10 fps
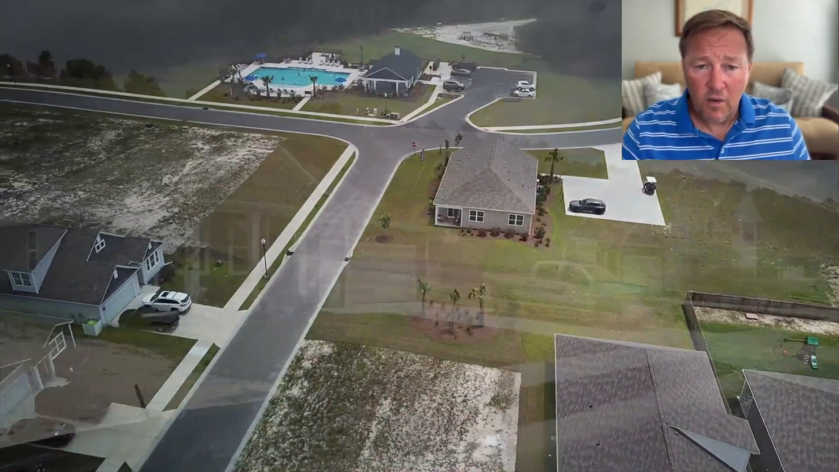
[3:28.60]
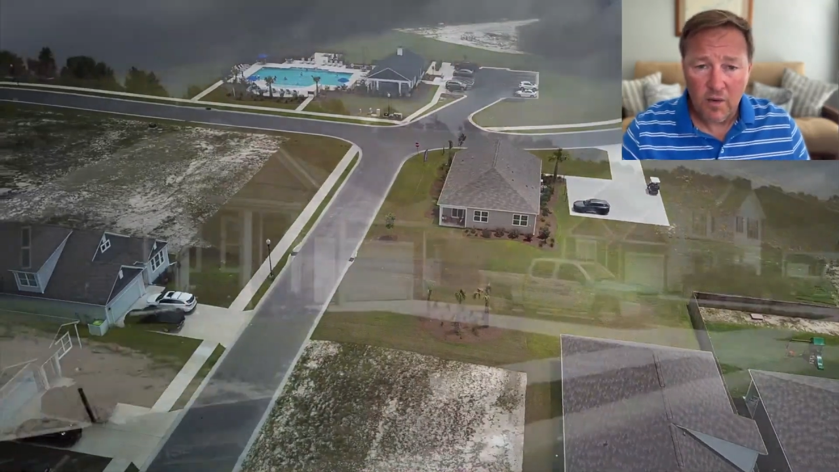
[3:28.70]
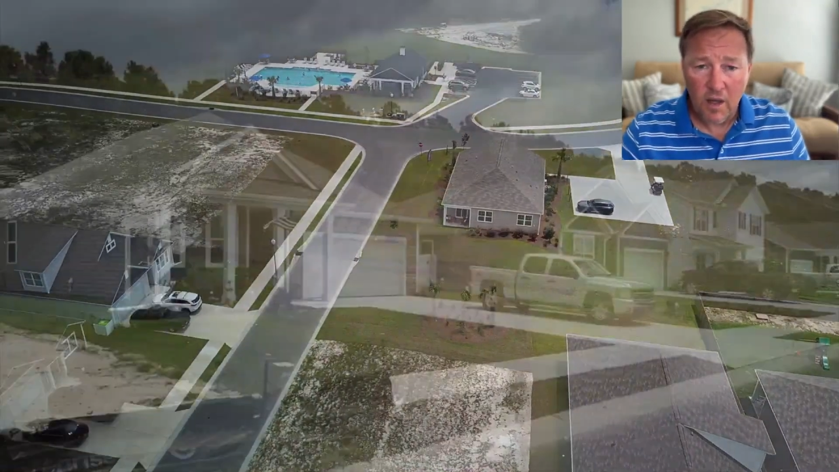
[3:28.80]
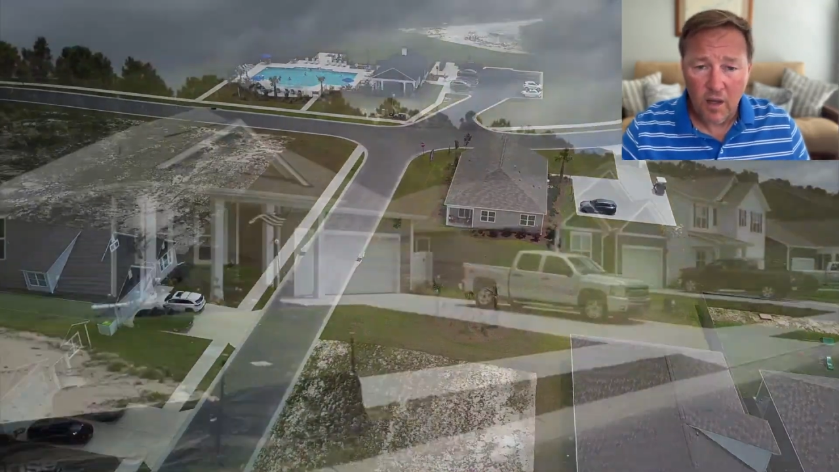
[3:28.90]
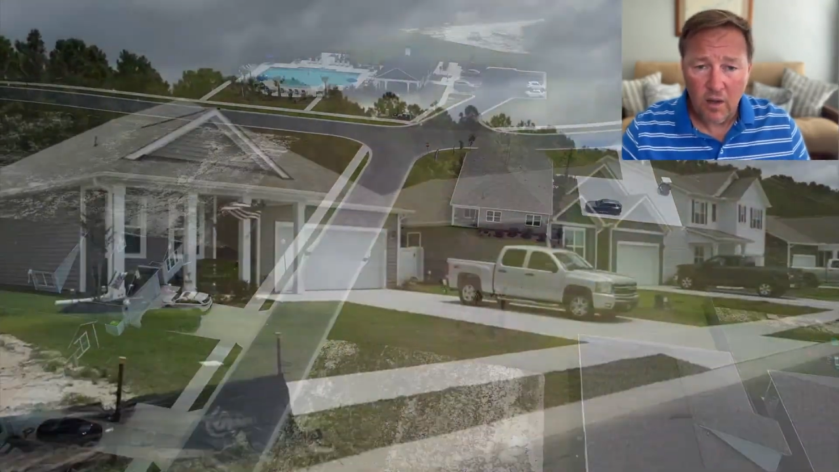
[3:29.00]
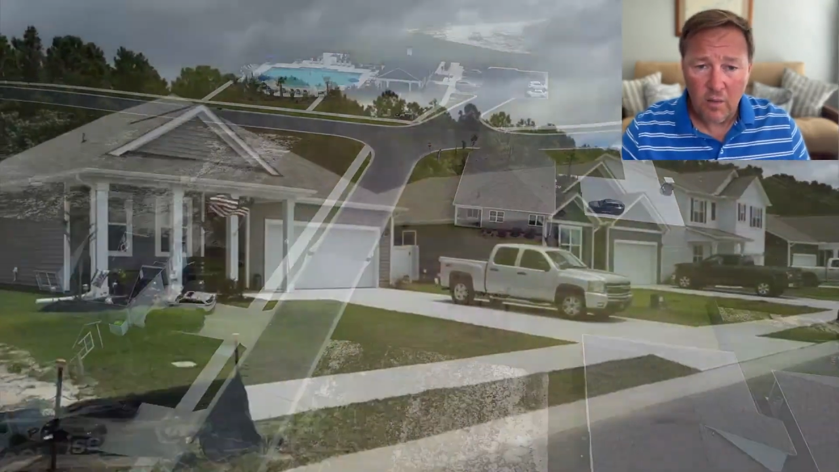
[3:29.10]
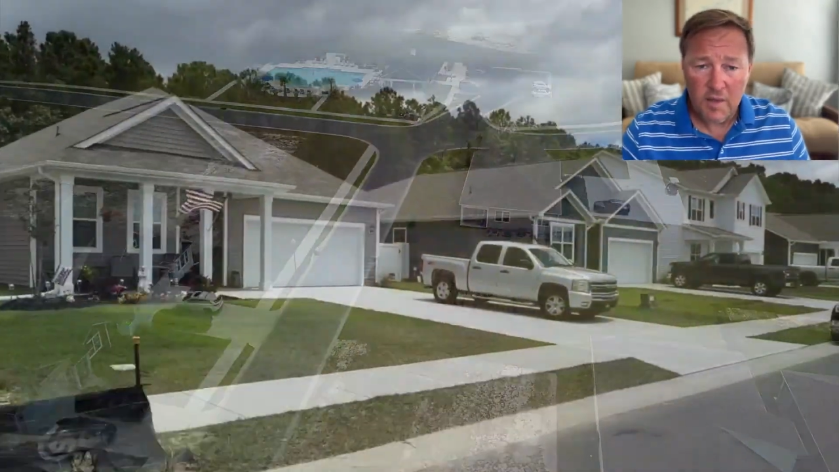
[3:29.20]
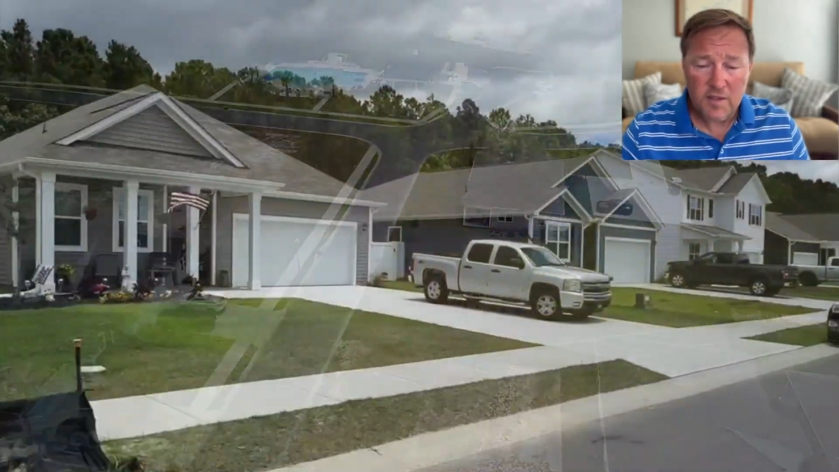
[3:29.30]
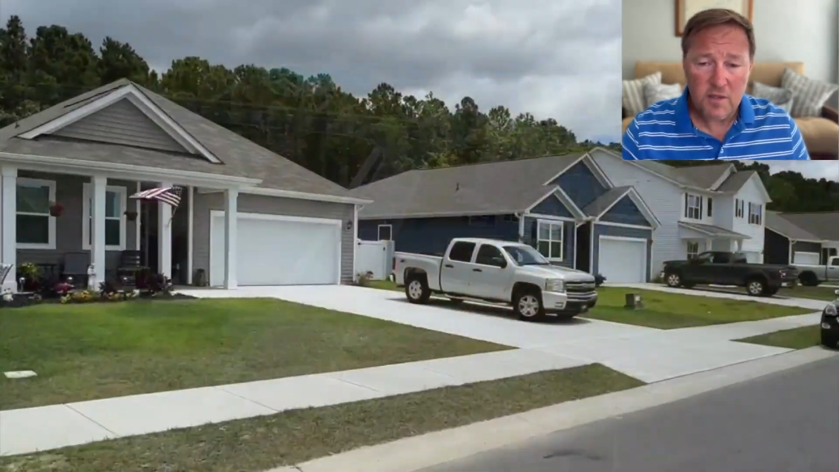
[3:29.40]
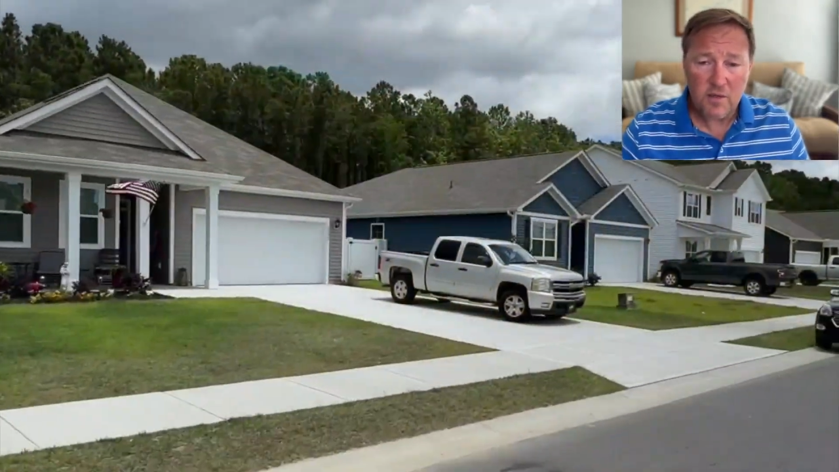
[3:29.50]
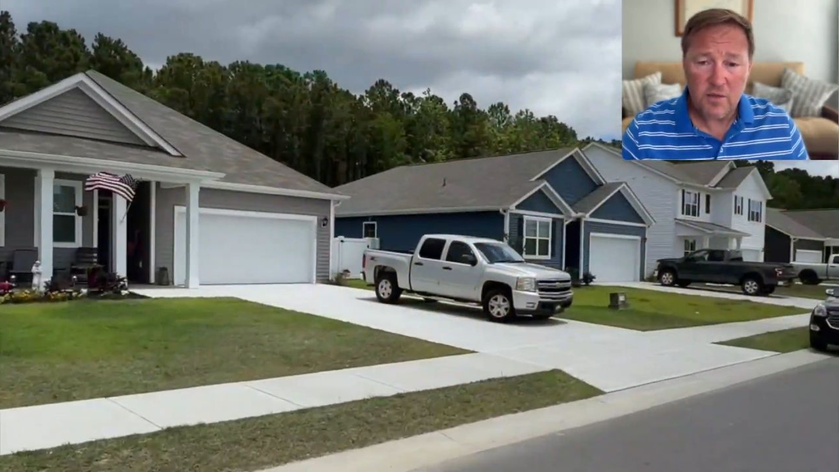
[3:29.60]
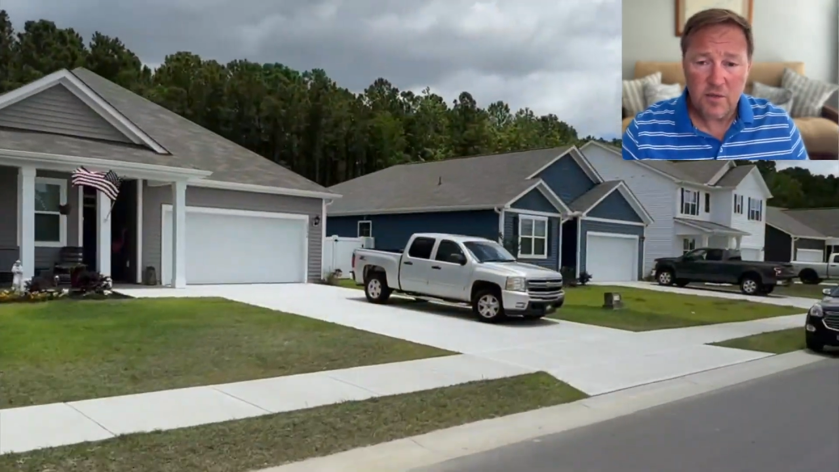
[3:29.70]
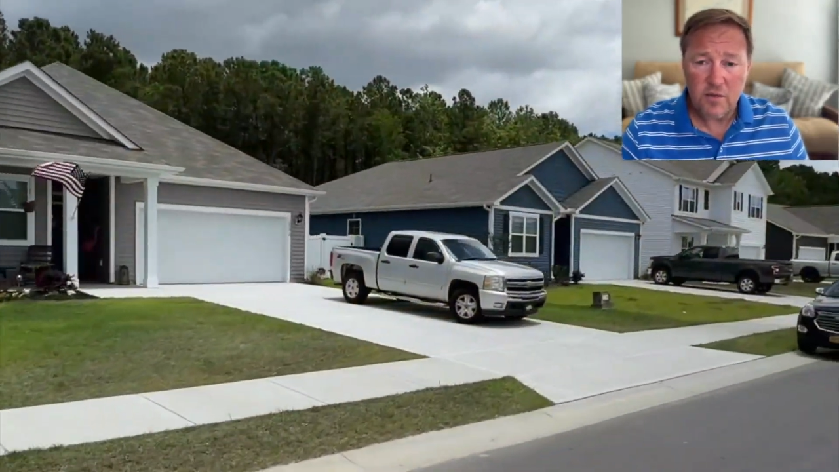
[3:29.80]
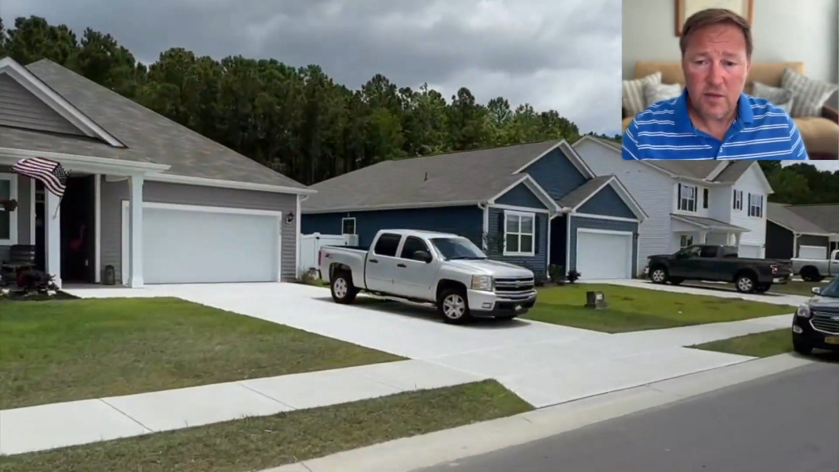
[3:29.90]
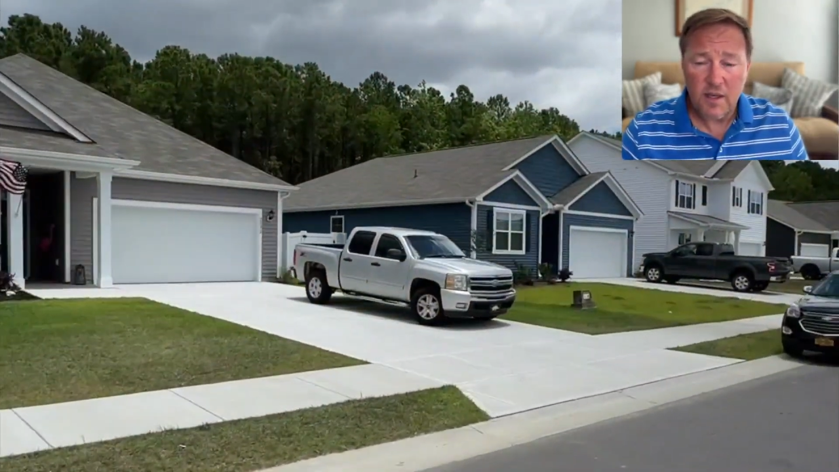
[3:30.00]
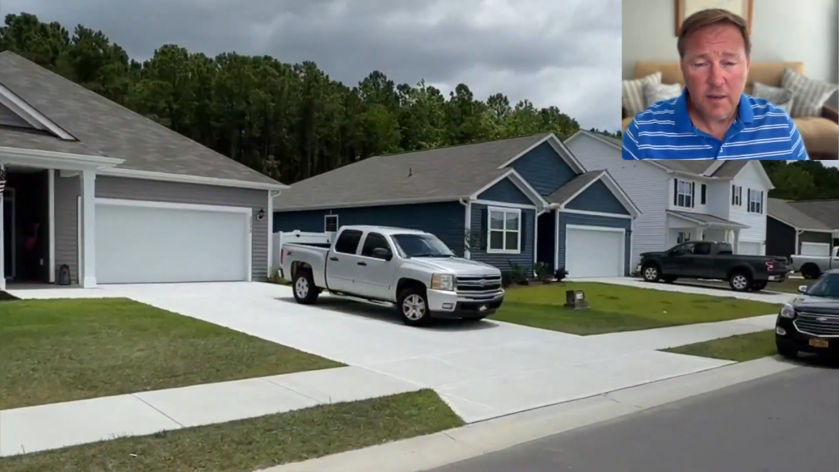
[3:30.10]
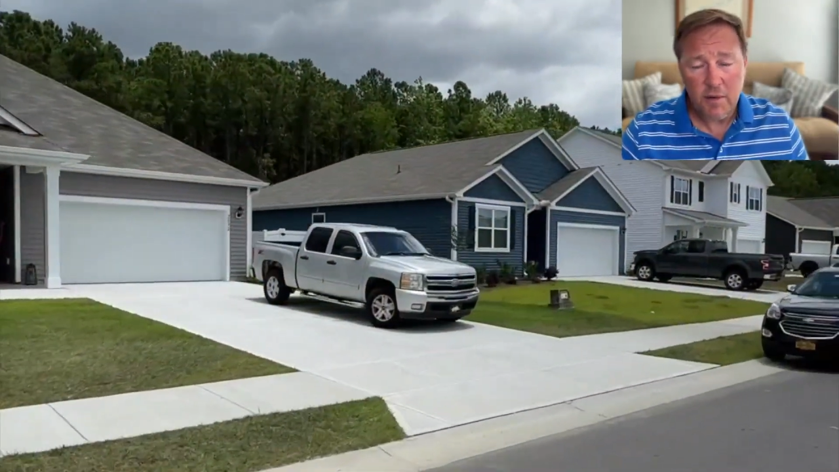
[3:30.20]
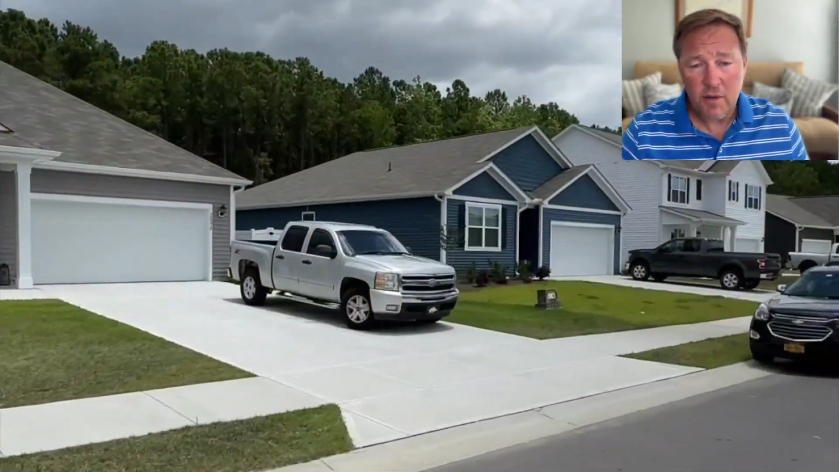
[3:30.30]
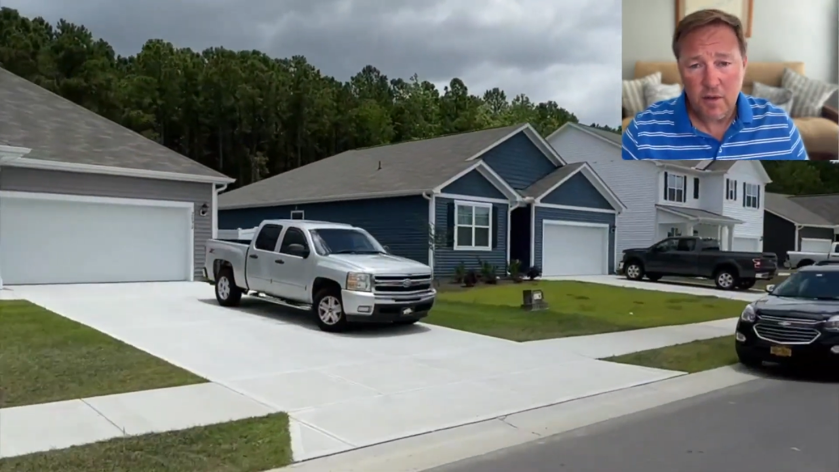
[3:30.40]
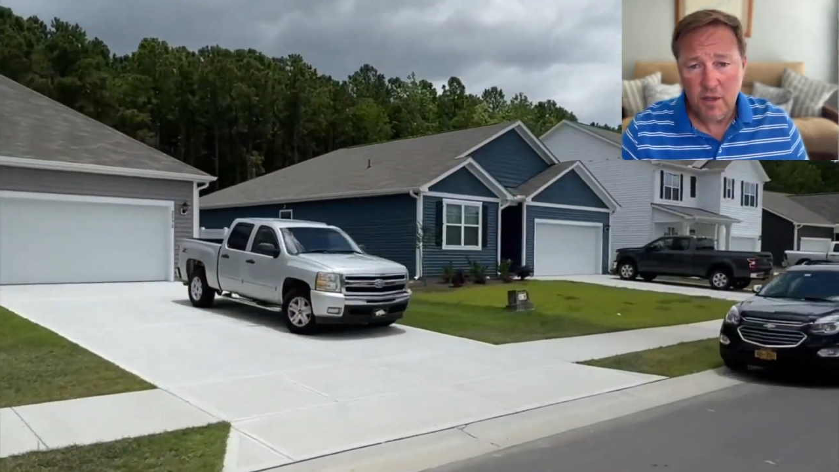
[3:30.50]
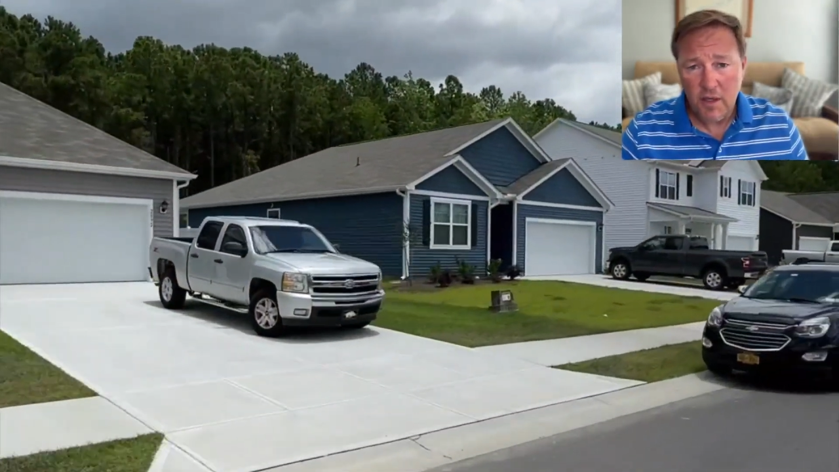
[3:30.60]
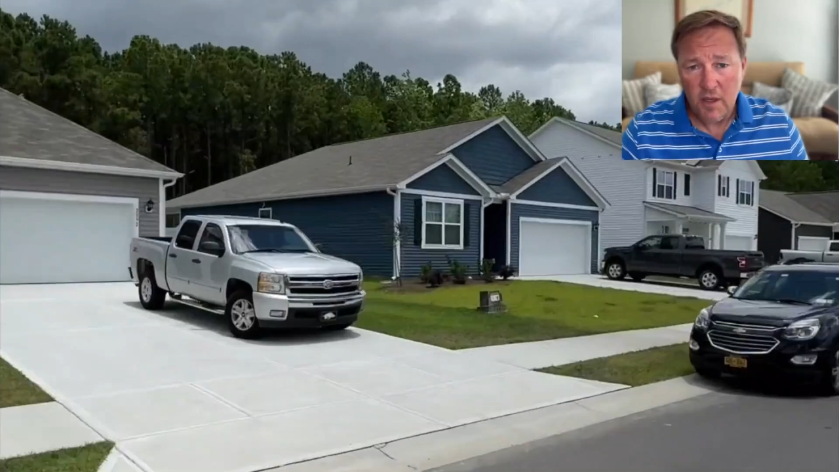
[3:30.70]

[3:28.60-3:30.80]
always do to the neighborhood